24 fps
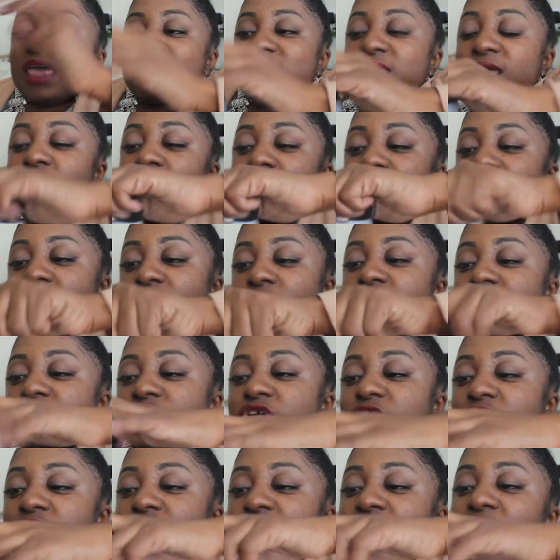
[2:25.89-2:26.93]
Like, I'll
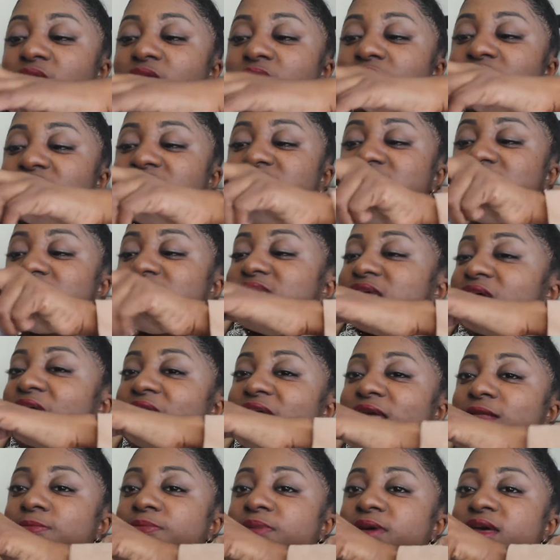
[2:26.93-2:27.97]
show you how it looks
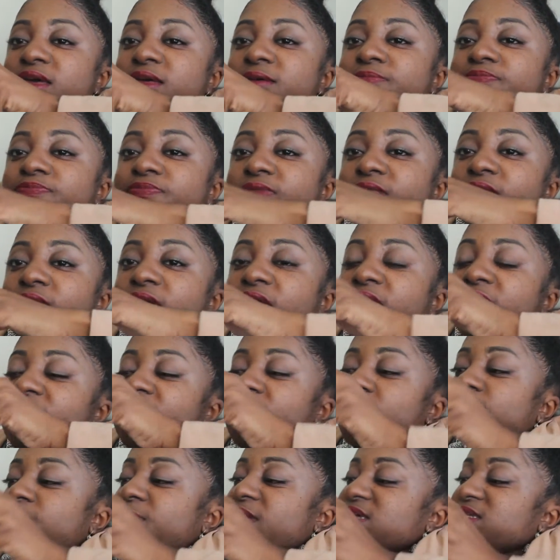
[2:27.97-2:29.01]
inside, but
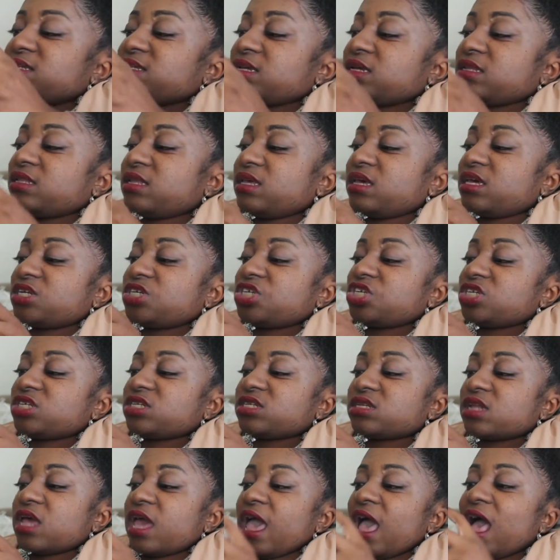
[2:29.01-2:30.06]
basically
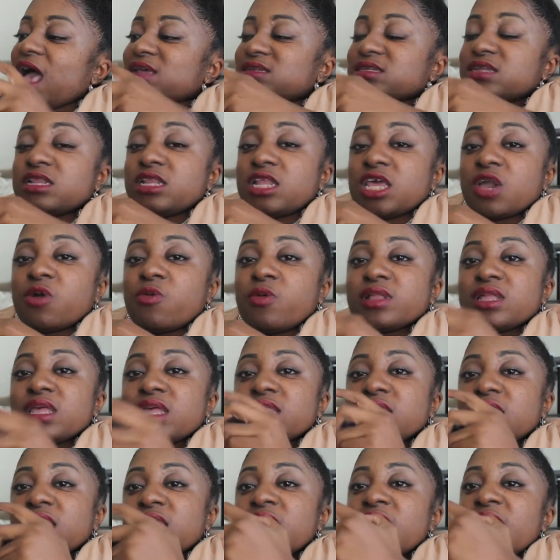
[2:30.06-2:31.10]
it has a liquid
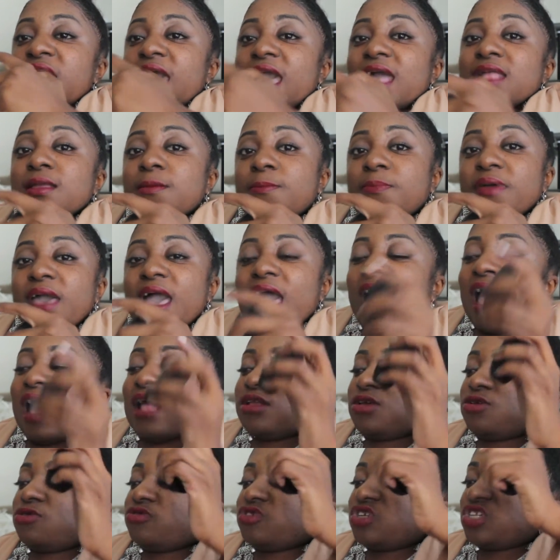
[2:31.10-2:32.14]
in it and a pad,
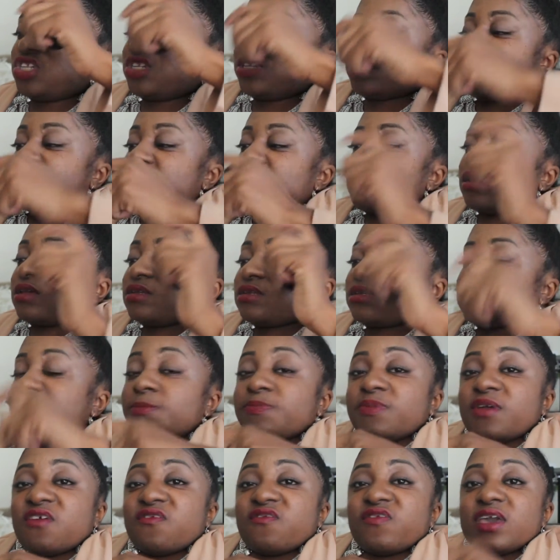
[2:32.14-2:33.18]
and you just
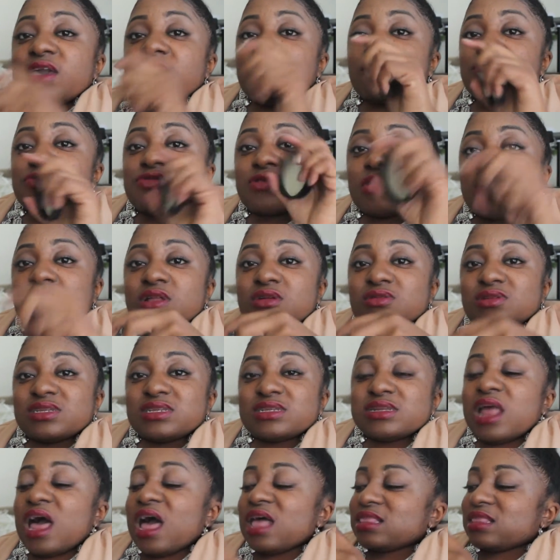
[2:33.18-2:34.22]
slip your finger through the little
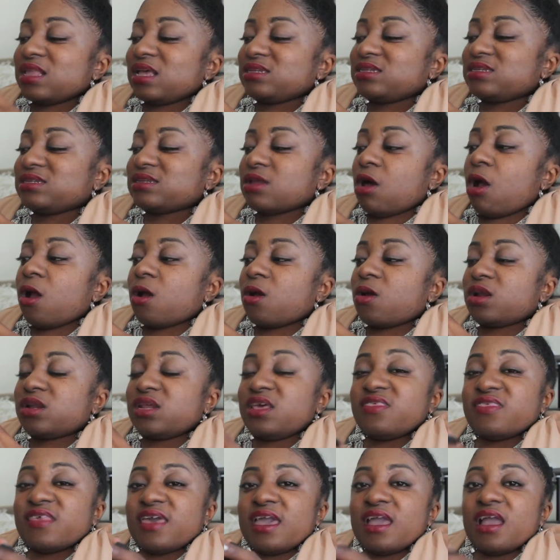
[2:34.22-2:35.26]
slot that's
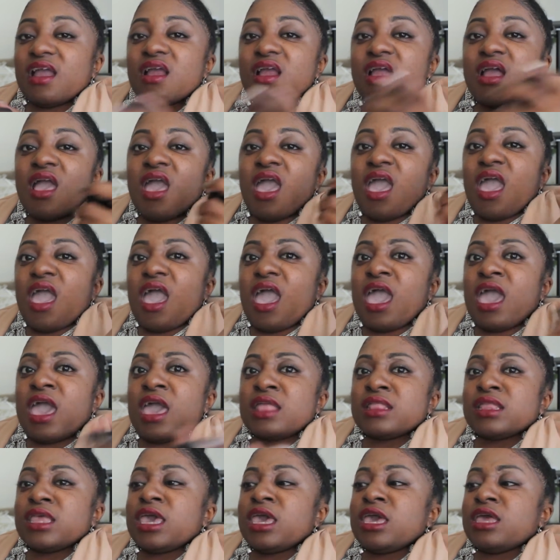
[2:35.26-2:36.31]
already there,
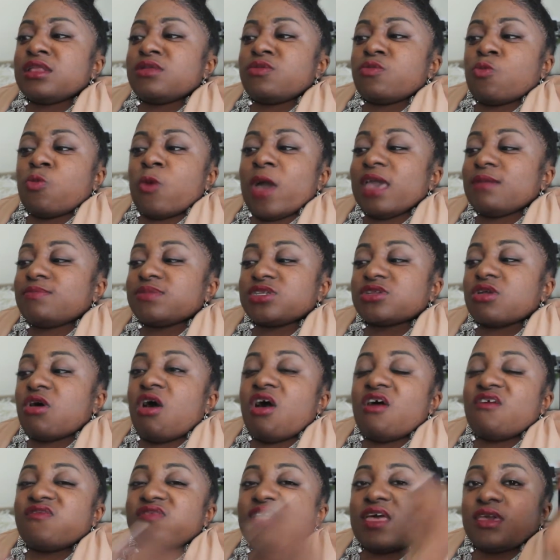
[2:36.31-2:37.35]
and it wipes
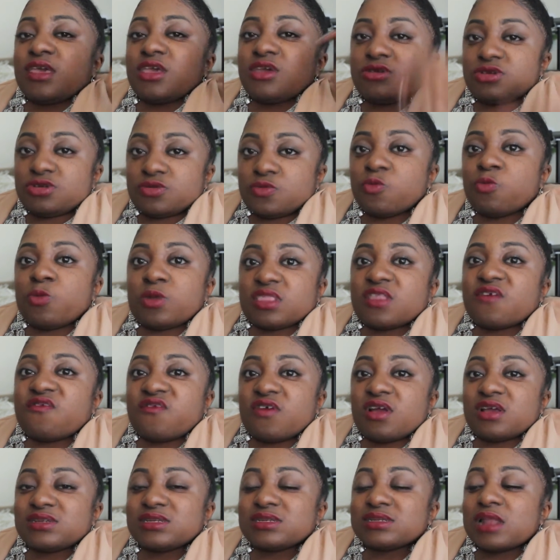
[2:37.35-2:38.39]
off like you with the
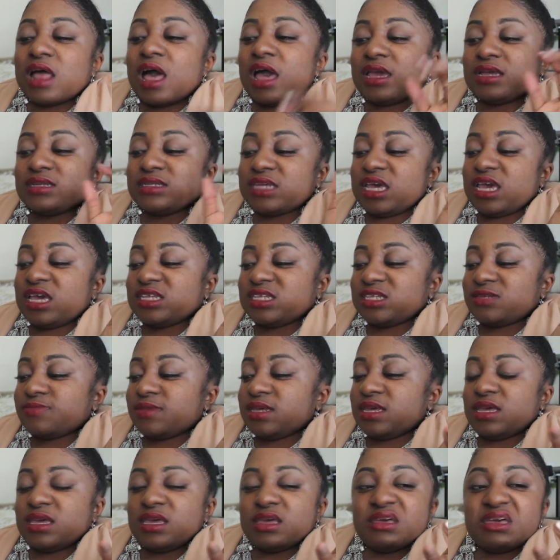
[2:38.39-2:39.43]
first slot. It takes
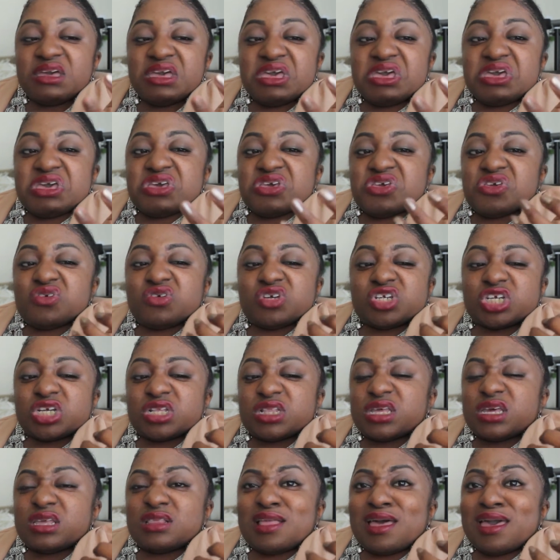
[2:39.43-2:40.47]
me
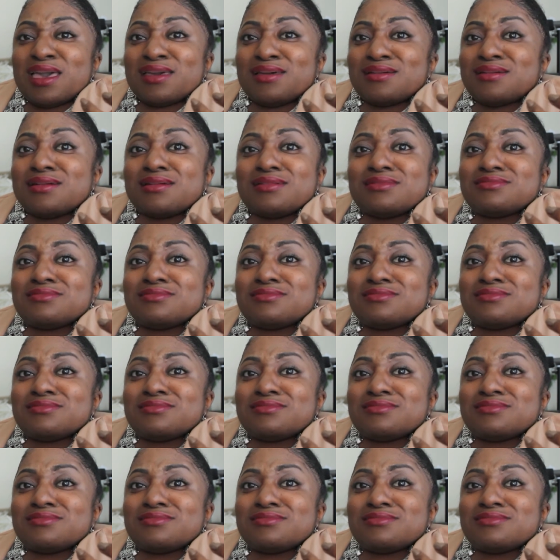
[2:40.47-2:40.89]
usually like